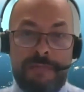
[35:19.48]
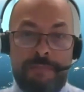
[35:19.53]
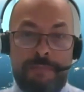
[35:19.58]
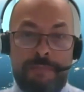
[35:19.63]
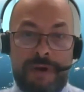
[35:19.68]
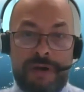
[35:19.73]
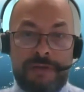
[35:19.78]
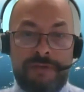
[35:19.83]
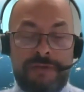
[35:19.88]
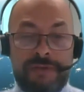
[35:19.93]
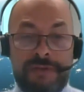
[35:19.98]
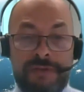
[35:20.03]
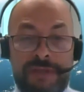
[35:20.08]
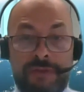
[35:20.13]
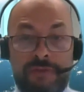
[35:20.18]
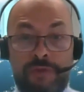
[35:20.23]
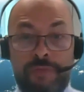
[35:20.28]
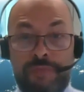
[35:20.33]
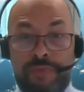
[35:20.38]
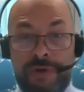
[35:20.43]
partners
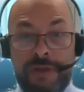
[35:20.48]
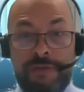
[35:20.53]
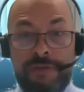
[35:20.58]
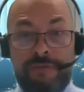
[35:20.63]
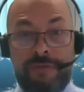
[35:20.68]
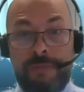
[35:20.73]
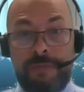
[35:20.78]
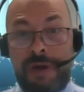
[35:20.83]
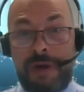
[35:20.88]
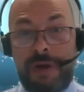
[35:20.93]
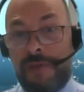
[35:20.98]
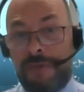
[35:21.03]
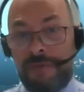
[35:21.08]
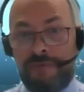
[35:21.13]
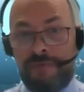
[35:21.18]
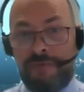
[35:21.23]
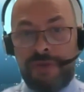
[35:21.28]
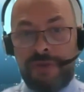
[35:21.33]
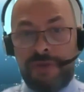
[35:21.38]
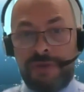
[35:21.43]
that operate from other
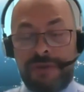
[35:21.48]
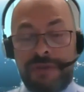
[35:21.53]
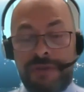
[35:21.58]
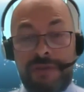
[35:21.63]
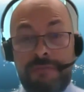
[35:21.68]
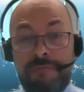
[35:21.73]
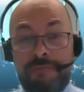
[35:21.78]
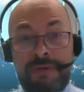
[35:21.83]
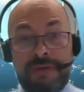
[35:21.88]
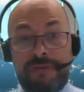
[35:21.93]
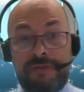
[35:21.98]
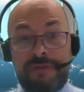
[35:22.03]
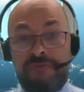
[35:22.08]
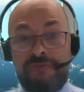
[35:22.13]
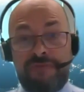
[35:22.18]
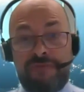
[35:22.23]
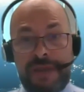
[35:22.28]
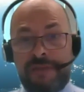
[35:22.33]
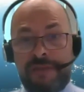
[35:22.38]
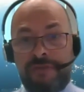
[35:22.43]
regions, but
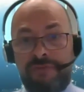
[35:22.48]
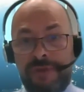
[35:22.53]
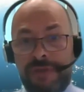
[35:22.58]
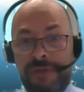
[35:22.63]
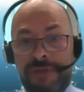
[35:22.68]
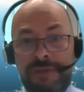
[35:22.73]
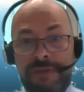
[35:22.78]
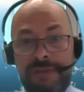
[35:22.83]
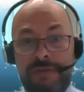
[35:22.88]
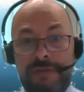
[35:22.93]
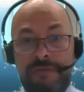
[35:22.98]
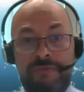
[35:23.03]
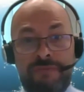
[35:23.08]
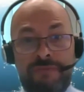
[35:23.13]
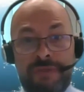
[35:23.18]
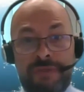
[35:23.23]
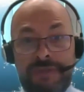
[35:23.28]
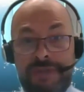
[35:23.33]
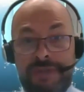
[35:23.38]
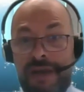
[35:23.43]
re-entries
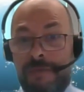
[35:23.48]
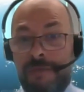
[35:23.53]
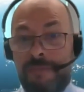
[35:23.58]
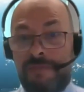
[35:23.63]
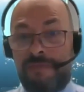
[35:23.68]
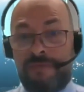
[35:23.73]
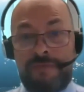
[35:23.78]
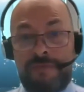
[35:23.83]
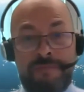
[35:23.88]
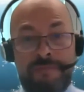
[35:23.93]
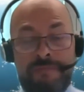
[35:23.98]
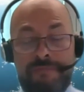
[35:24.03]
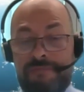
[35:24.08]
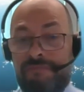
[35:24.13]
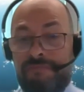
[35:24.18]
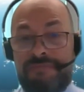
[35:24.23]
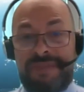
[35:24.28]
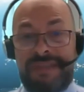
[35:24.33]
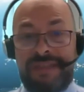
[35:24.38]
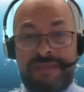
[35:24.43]
would come from
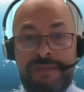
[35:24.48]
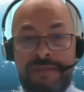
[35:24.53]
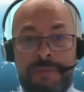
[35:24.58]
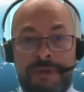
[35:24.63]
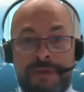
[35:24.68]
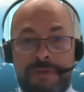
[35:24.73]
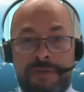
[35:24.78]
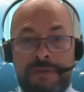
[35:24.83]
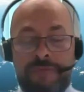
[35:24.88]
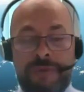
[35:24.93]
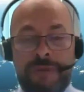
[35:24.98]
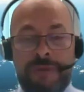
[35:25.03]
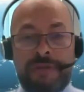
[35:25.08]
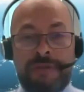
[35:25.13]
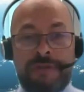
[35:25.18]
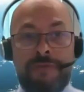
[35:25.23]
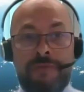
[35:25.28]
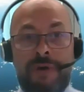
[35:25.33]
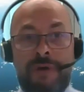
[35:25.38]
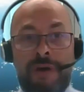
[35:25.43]
doesn't matter where,
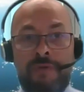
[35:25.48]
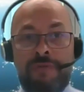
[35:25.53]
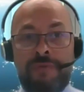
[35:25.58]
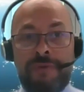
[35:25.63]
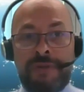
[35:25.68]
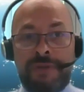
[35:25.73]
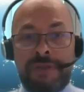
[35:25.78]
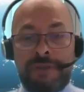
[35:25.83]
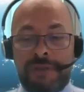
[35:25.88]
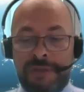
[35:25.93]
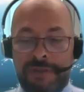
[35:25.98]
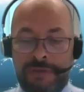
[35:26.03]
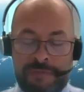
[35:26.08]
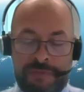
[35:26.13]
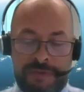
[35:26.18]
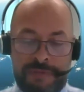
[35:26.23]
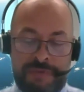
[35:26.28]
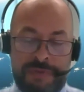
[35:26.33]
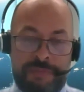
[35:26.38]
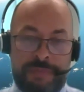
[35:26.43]
so our region needs to
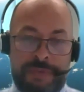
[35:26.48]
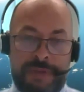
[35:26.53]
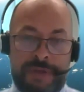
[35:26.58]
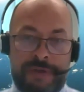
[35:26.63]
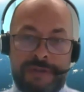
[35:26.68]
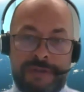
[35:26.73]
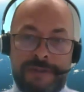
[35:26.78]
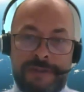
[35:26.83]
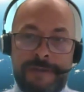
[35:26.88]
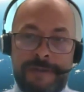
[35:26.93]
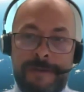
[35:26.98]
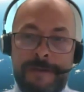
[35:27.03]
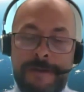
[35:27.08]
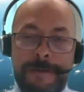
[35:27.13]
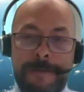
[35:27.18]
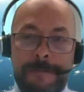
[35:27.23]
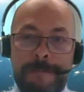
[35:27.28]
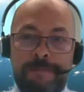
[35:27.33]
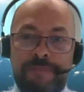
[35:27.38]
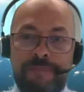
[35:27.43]
be prepared.
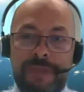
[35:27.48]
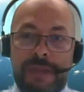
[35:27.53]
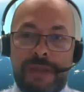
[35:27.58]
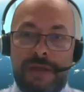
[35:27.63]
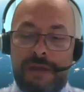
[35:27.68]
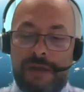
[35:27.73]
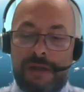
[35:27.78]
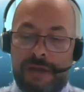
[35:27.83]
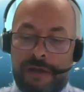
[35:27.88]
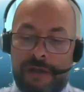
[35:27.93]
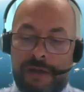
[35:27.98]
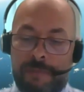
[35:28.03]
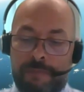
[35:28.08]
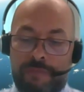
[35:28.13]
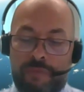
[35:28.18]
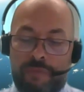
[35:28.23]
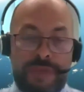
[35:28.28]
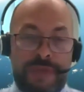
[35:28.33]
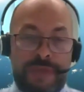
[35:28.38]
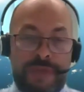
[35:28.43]

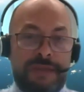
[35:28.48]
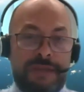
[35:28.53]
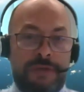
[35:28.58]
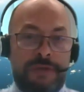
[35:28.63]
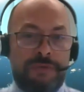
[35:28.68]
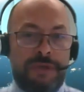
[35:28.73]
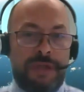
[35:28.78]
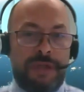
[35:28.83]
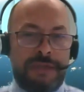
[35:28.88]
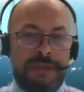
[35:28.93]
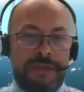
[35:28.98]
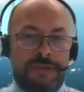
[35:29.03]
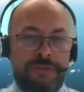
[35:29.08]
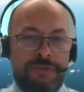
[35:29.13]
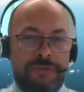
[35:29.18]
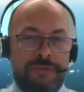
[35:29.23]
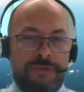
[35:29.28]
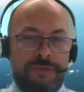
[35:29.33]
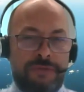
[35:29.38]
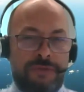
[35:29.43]
With that, I would like
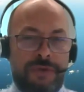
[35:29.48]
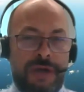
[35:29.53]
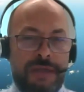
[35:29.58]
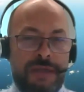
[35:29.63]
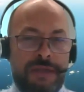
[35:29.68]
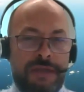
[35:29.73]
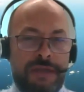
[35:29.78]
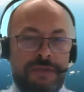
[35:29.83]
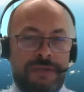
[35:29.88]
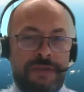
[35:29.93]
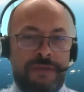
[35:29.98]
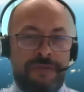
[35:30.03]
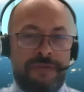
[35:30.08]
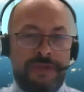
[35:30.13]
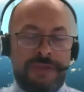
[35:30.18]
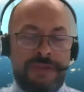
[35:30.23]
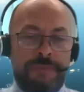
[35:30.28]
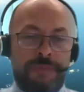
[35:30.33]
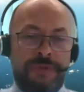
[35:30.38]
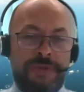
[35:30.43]
to highlight that
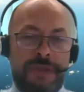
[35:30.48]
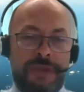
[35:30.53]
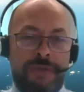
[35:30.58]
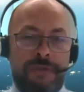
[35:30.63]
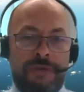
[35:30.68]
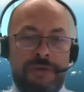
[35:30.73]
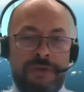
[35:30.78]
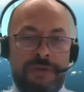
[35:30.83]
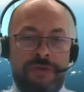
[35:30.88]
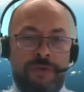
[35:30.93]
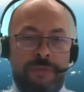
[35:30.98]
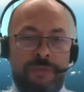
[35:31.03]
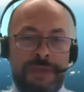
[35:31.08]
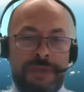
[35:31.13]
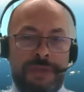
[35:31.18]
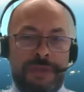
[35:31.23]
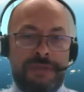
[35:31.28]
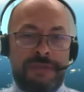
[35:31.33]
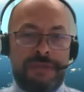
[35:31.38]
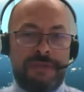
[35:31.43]
these particular
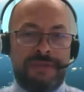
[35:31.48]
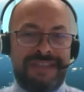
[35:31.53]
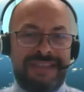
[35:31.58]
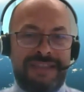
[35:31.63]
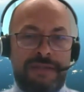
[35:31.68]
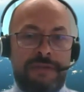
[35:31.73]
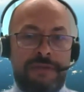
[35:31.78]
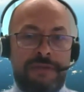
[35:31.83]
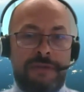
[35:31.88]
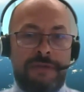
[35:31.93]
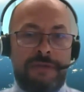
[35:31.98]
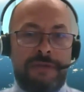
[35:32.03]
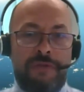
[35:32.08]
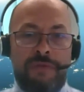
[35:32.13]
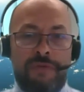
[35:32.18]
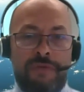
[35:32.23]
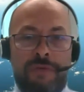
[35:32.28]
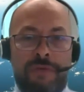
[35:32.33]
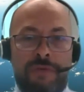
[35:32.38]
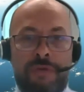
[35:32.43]
topics sit at the
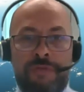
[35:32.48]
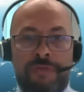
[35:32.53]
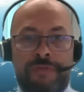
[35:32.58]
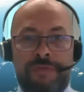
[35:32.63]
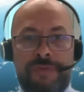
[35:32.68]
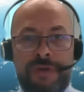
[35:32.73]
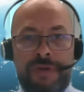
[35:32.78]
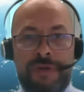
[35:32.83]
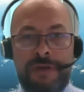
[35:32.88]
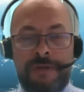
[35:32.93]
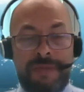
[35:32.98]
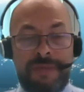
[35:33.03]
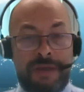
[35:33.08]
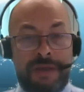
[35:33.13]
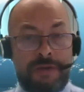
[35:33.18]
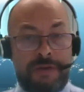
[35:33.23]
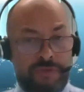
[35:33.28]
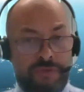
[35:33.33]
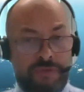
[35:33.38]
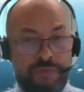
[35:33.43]
core of
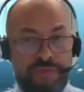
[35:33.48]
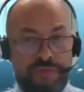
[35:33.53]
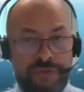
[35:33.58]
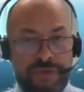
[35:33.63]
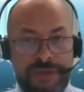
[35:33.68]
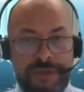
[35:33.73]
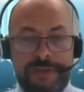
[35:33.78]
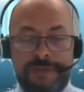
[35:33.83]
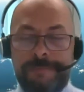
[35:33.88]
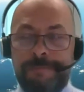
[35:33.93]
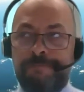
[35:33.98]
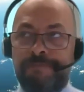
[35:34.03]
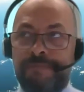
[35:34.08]
ECO2 project.